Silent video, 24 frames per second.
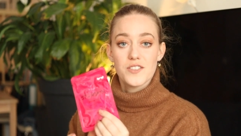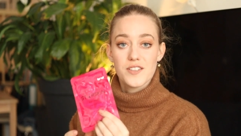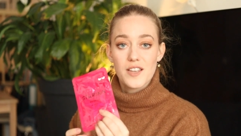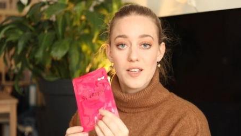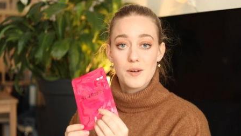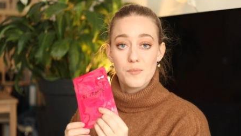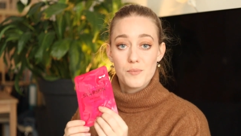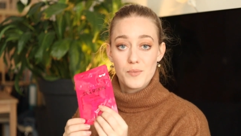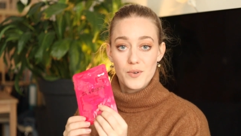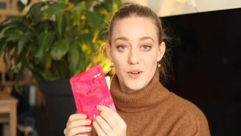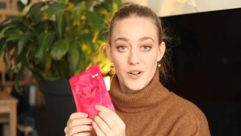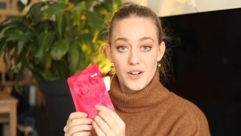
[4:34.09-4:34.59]

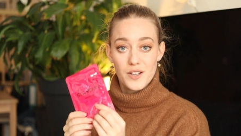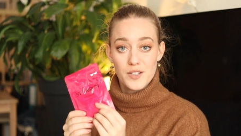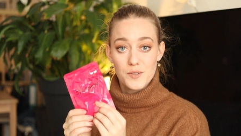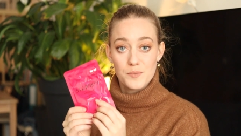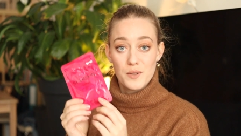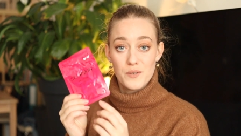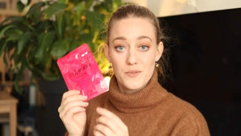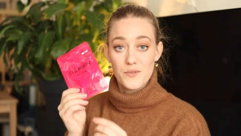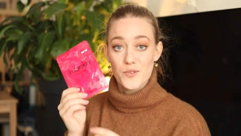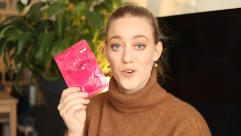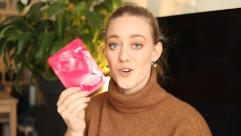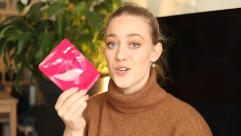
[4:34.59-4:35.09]
Skin products
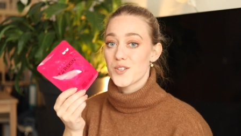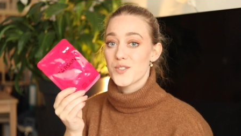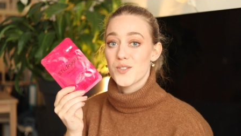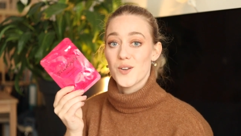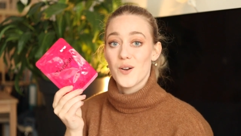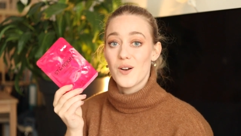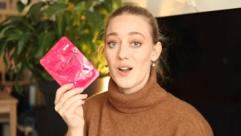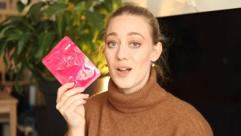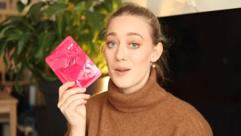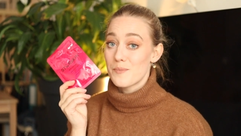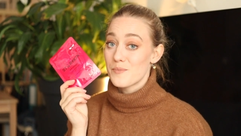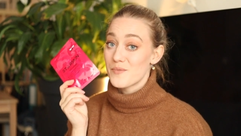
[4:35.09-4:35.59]
before,
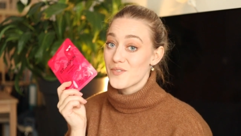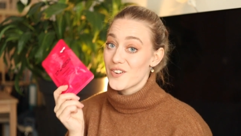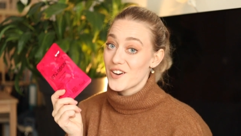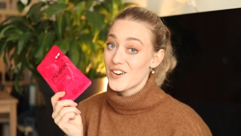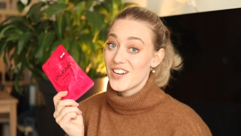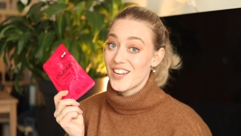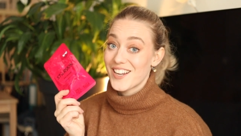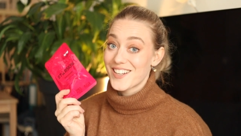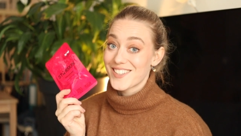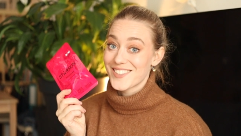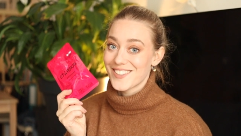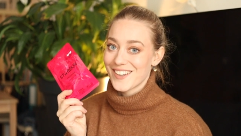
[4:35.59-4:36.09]
so I'm
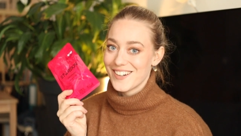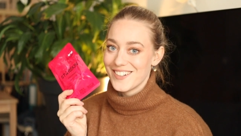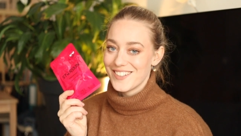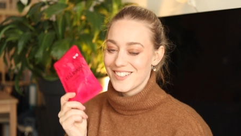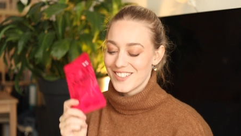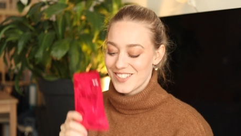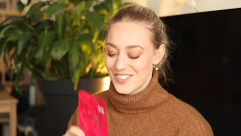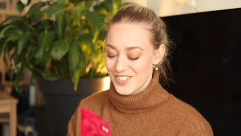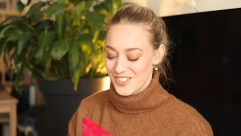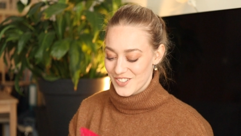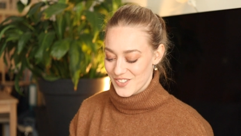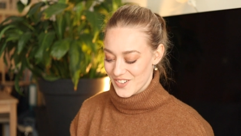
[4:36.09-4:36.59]
very
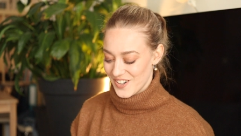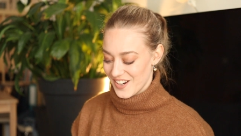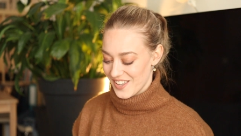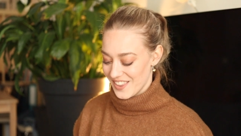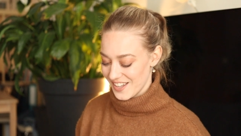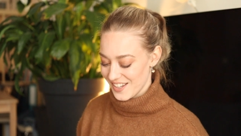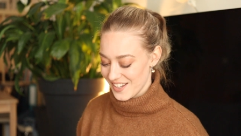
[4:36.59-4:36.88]
excited to try